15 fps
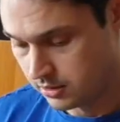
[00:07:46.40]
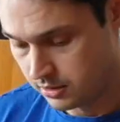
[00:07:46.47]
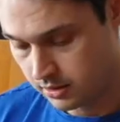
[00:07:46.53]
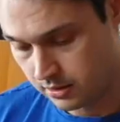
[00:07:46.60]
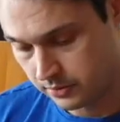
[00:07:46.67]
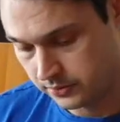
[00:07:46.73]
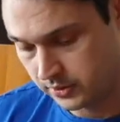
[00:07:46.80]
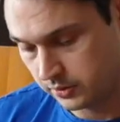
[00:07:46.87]

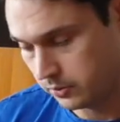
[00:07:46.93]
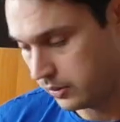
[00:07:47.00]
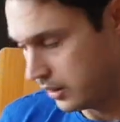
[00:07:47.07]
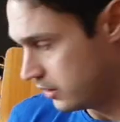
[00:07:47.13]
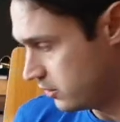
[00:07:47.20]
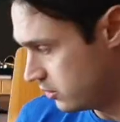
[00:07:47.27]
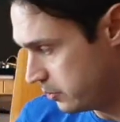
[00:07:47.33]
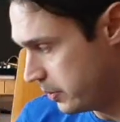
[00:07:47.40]
of this one.
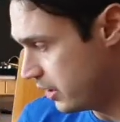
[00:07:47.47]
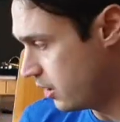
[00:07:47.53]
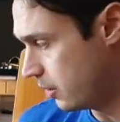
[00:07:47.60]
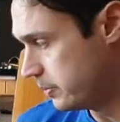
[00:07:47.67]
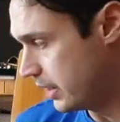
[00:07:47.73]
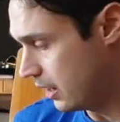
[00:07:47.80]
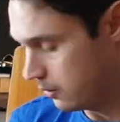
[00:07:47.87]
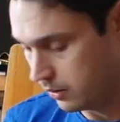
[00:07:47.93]
I just picked up
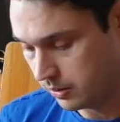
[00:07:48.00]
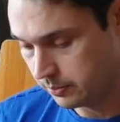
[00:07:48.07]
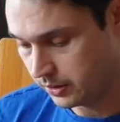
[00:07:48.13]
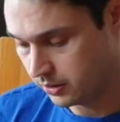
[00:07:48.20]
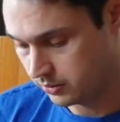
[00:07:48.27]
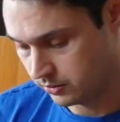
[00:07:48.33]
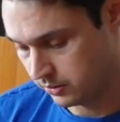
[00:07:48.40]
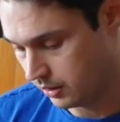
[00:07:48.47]
that one
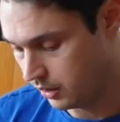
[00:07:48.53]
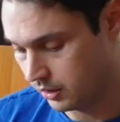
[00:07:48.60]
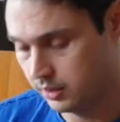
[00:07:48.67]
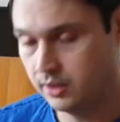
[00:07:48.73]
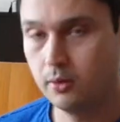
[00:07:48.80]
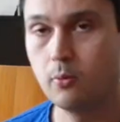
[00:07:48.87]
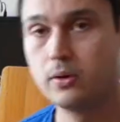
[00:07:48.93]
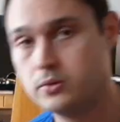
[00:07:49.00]
because I
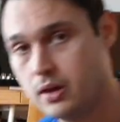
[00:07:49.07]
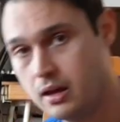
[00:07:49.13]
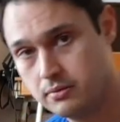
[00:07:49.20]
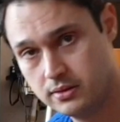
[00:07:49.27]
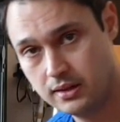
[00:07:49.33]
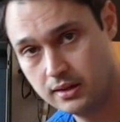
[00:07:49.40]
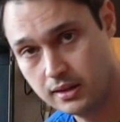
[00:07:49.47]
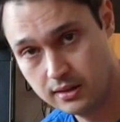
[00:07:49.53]
didn't want to have
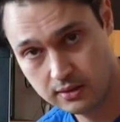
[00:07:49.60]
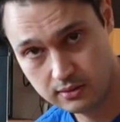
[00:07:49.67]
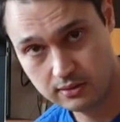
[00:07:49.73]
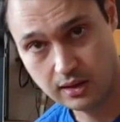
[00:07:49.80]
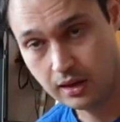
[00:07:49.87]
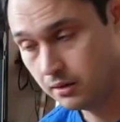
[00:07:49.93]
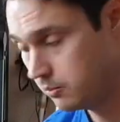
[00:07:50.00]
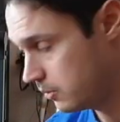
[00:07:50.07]
exactly the
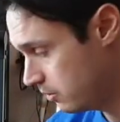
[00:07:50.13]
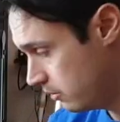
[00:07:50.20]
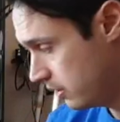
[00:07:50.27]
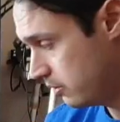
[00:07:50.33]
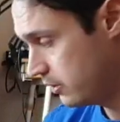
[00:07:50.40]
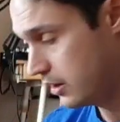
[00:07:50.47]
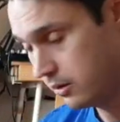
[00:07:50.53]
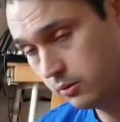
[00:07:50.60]
same, even
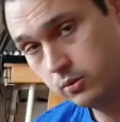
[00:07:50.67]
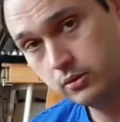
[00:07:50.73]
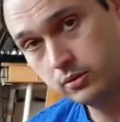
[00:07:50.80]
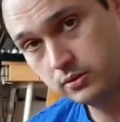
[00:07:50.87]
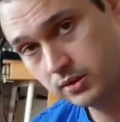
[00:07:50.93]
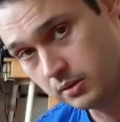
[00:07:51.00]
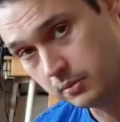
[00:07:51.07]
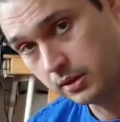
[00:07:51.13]
if they look
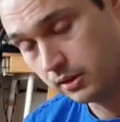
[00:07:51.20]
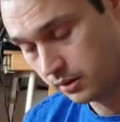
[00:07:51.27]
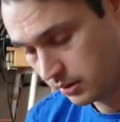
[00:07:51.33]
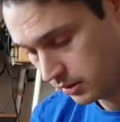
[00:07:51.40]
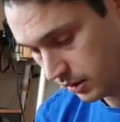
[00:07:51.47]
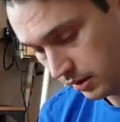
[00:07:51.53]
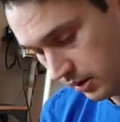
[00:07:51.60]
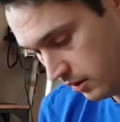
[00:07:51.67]
similar.
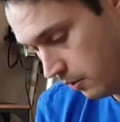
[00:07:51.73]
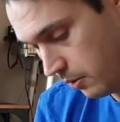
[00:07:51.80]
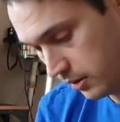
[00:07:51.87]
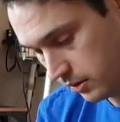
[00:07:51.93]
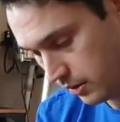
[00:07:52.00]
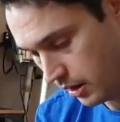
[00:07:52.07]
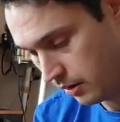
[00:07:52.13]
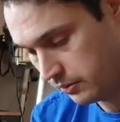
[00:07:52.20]
I didn't want
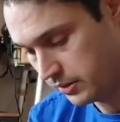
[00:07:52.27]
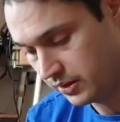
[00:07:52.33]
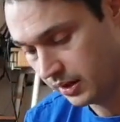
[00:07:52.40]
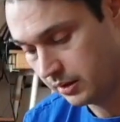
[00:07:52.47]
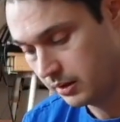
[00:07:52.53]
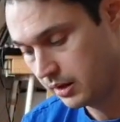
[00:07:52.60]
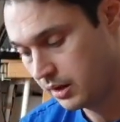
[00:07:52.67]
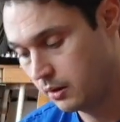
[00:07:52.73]
to have the
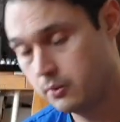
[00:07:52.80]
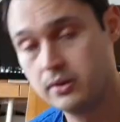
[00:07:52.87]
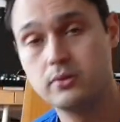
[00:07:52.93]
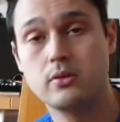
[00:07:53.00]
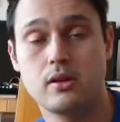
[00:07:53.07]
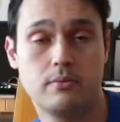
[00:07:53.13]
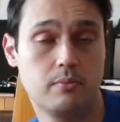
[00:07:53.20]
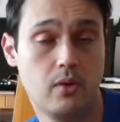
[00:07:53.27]
same. I want
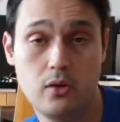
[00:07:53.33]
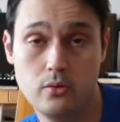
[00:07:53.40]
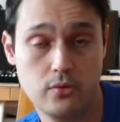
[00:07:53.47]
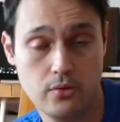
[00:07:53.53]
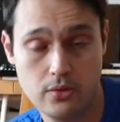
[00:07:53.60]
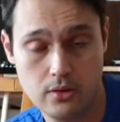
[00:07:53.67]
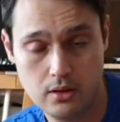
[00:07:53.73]
to have both.